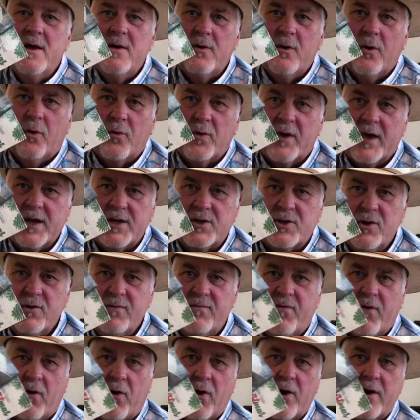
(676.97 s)
Don't get too
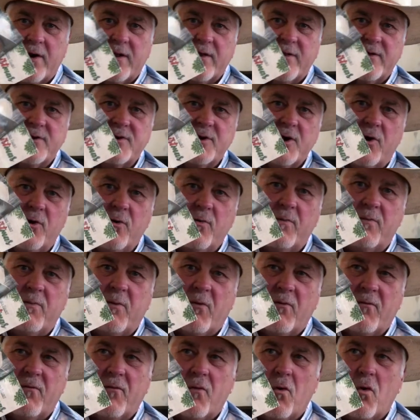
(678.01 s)
far into the show
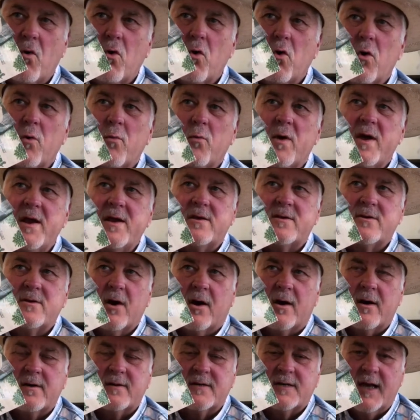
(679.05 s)
before we
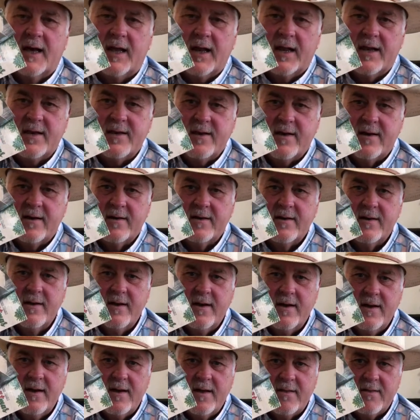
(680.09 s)
start telling you
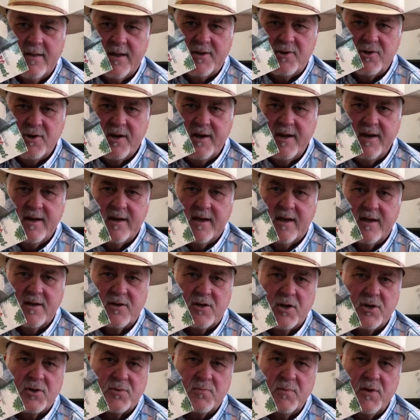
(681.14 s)
that you need to get
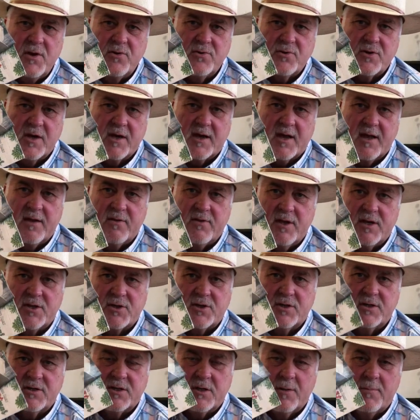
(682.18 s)
this music, and this
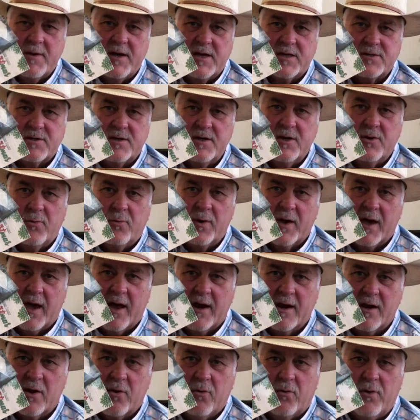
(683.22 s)
is the best deal we
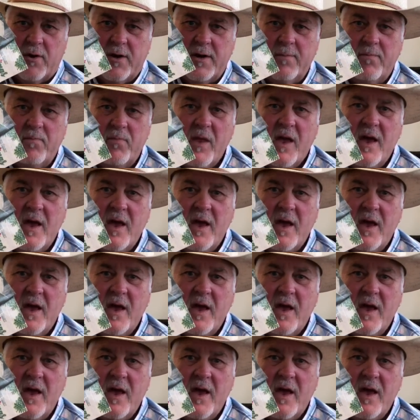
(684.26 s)
got going.